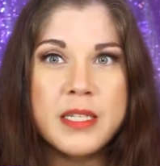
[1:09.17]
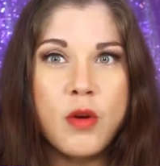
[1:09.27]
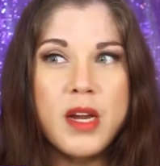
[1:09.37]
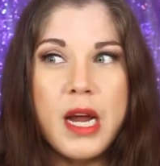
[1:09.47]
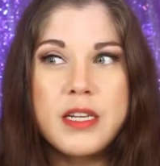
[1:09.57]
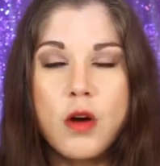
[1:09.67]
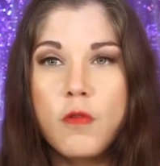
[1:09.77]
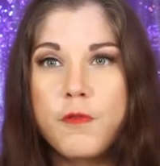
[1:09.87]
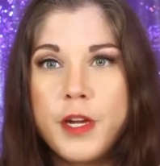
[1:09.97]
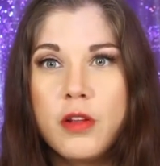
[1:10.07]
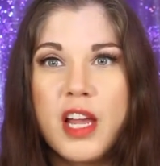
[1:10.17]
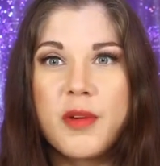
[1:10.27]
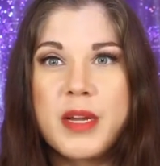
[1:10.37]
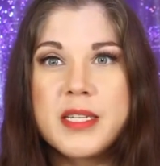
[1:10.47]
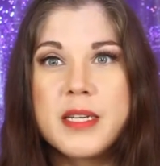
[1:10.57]
So I don't feel
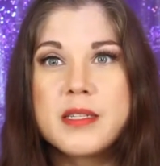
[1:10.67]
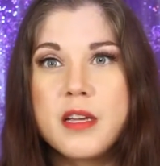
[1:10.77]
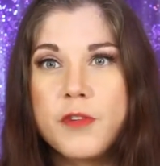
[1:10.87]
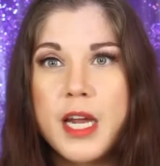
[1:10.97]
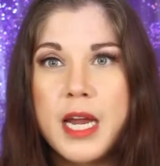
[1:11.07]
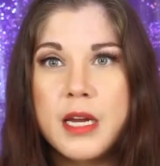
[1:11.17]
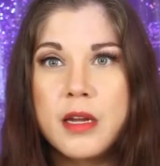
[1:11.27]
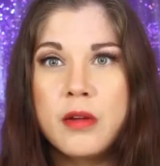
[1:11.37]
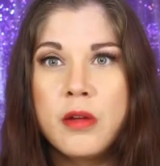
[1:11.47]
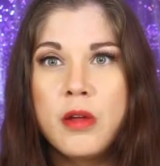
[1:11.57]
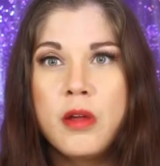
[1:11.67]
like my skin's suffocating.